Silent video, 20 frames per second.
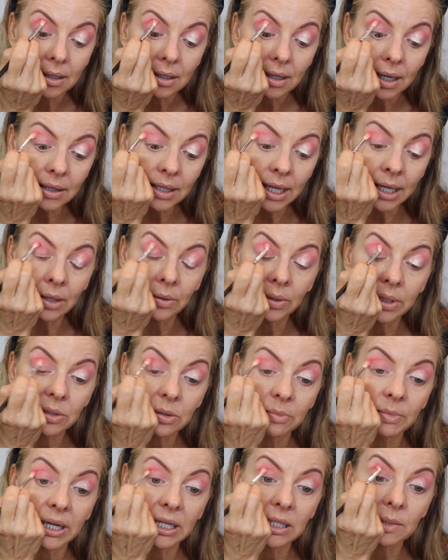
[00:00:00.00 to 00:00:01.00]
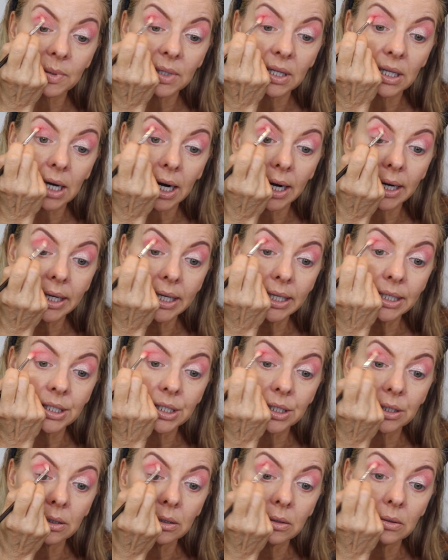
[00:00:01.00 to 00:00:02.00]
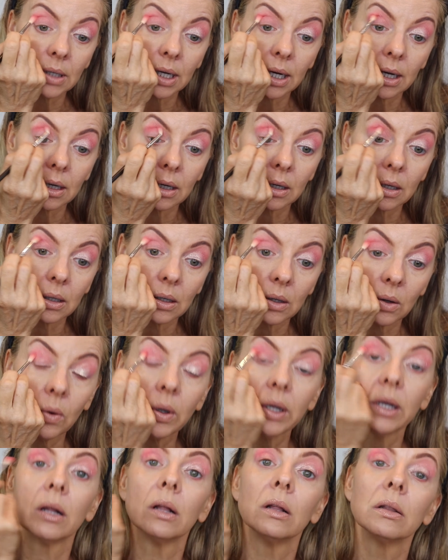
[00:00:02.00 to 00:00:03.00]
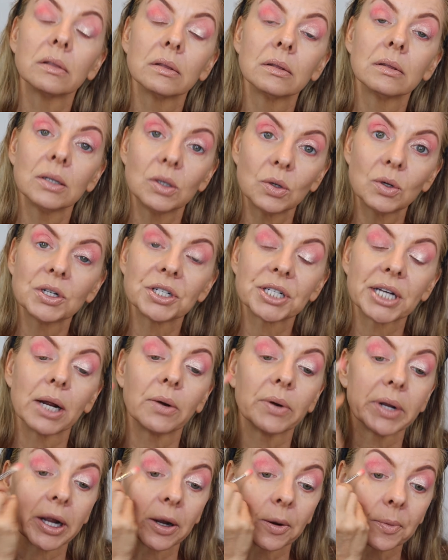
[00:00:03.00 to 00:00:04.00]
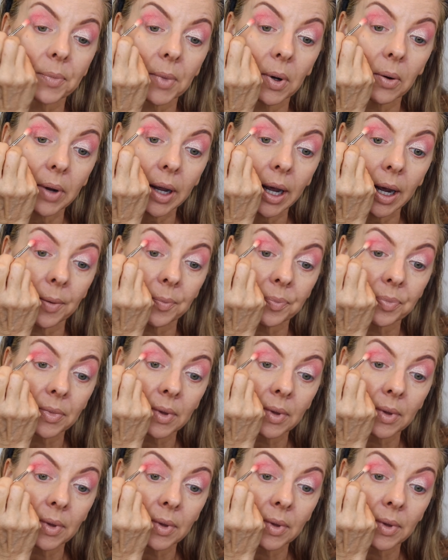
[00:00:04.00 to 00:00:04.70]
And that noise reminds me that I need to oil the doors down here. Okay.